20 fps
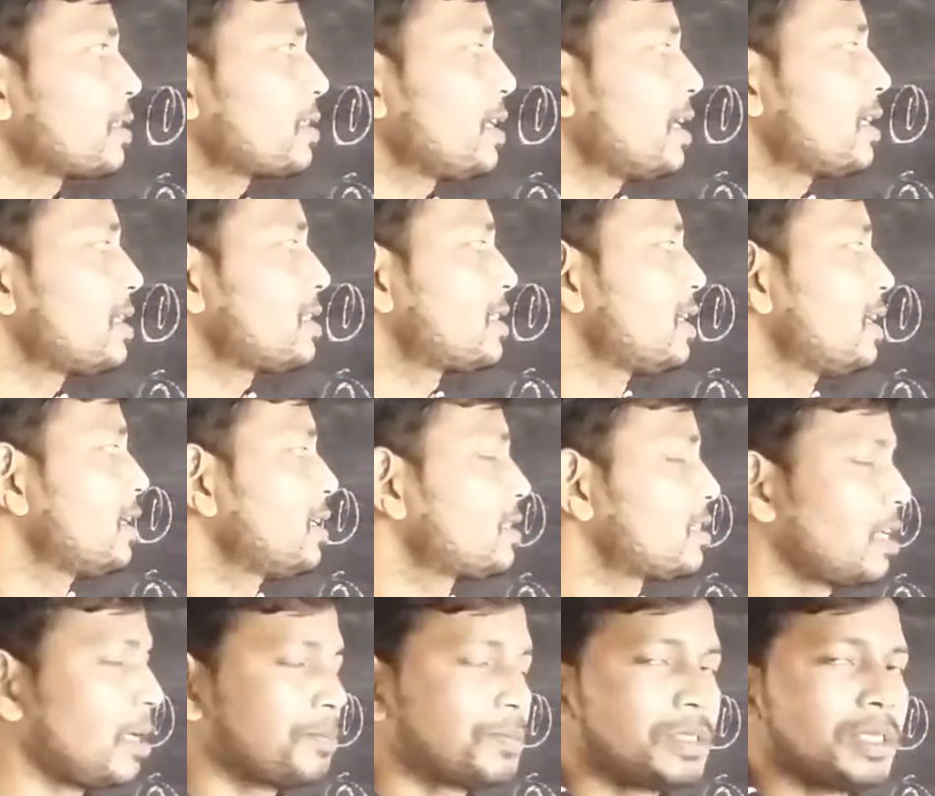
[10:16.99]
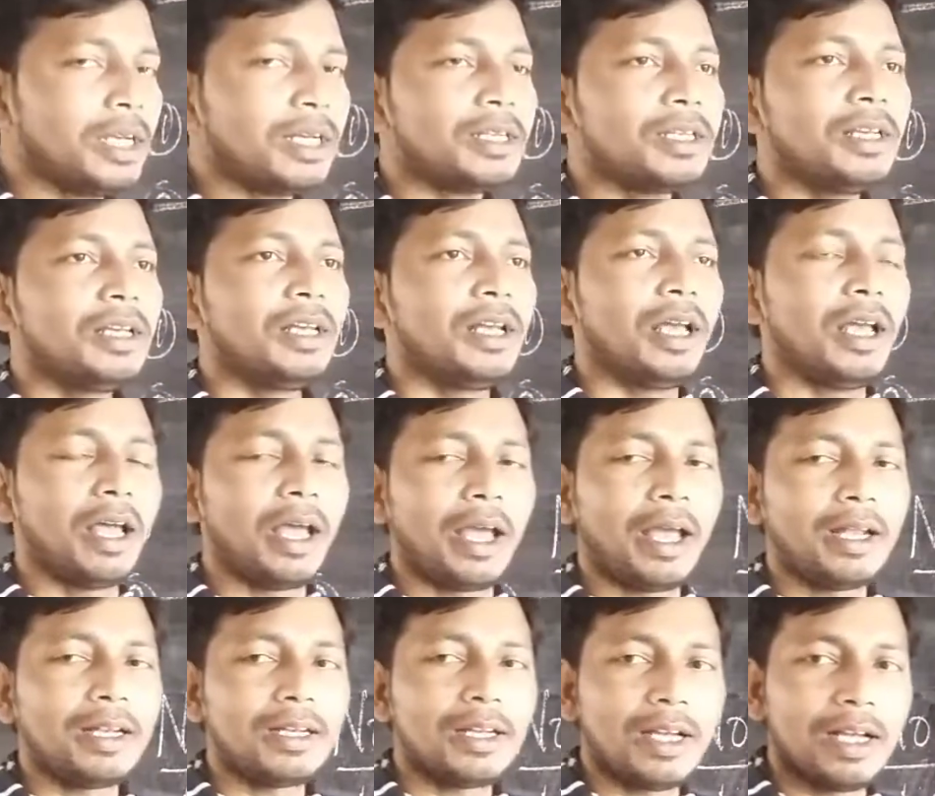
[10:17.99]
as subject
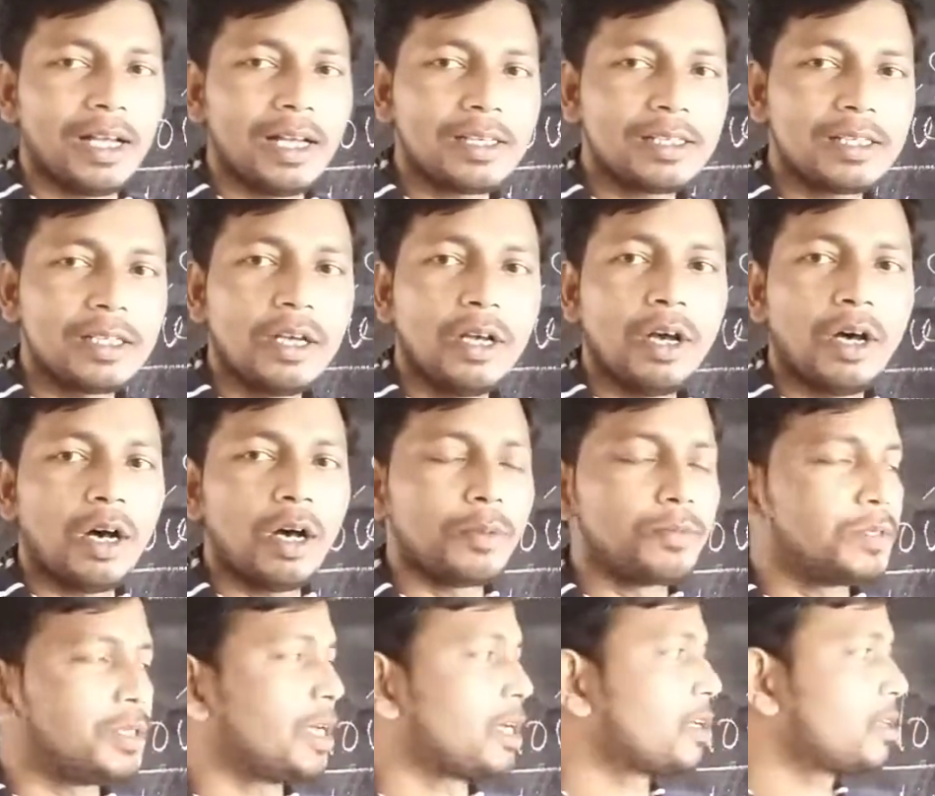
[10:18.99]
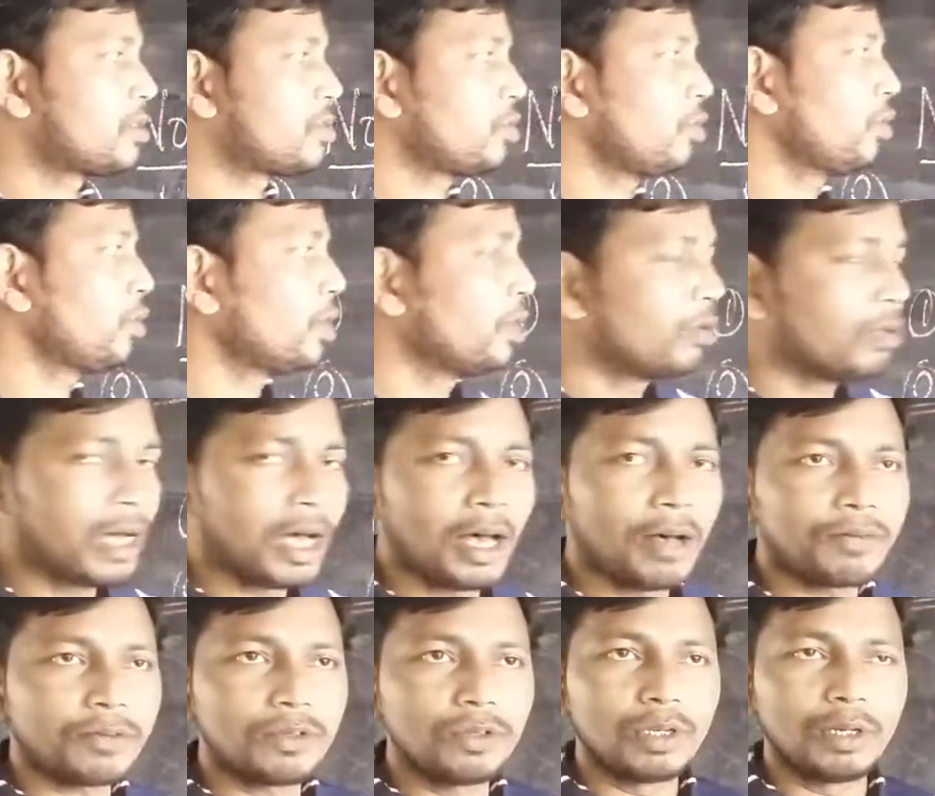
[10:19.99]
and as object. So you
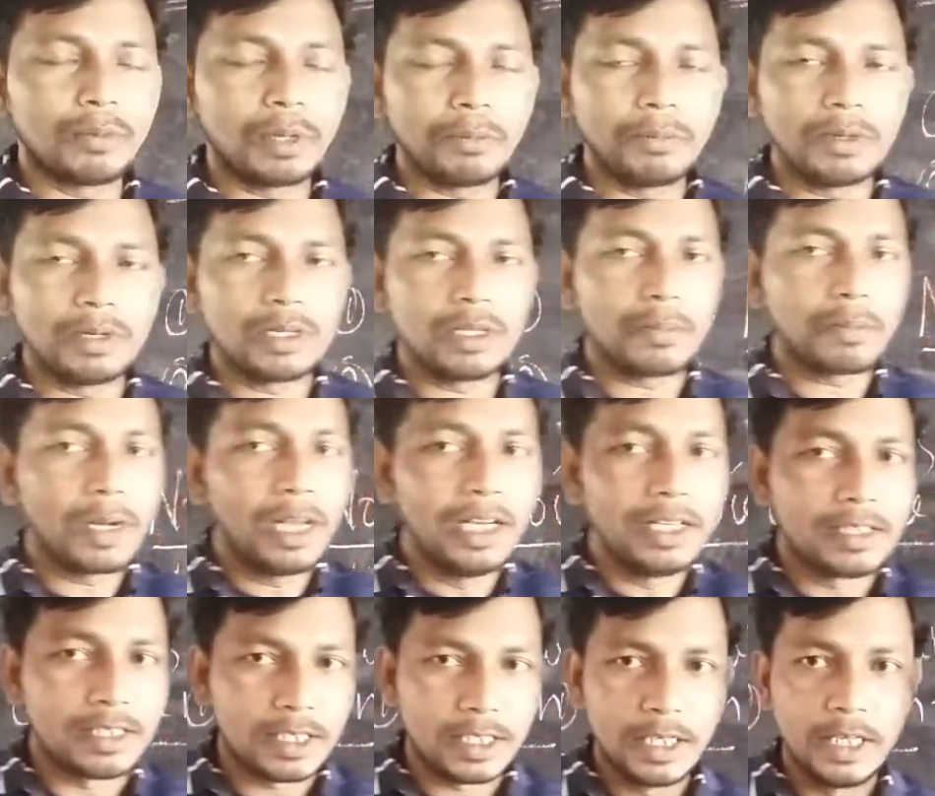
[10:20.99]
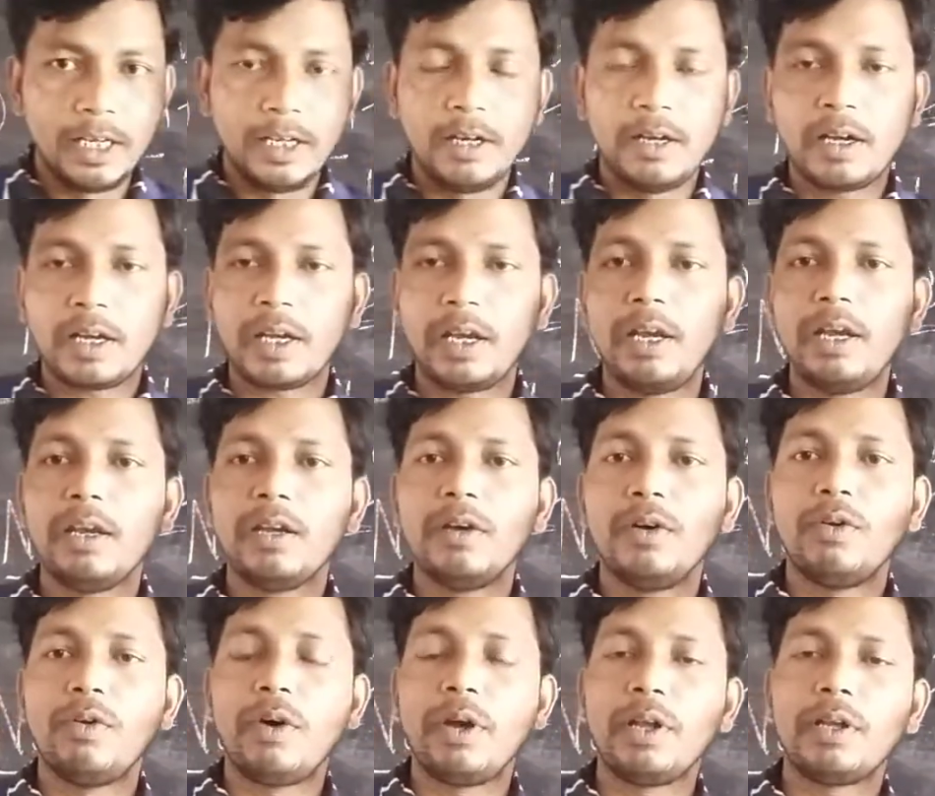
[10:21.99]
have to remember the place. Okay,
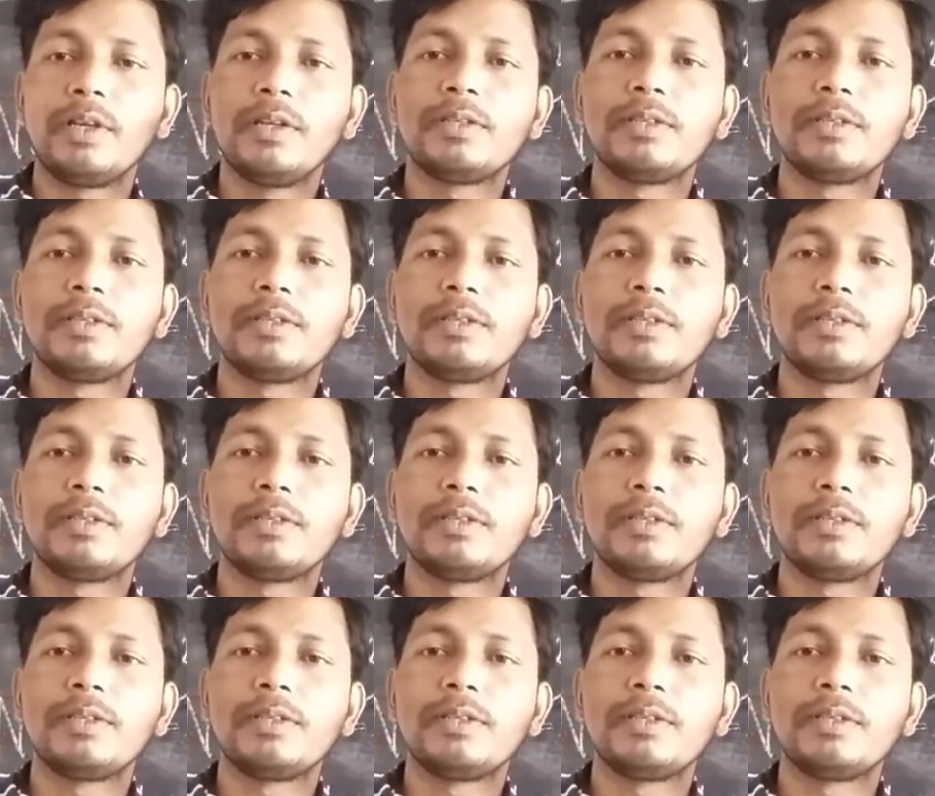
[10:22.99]
what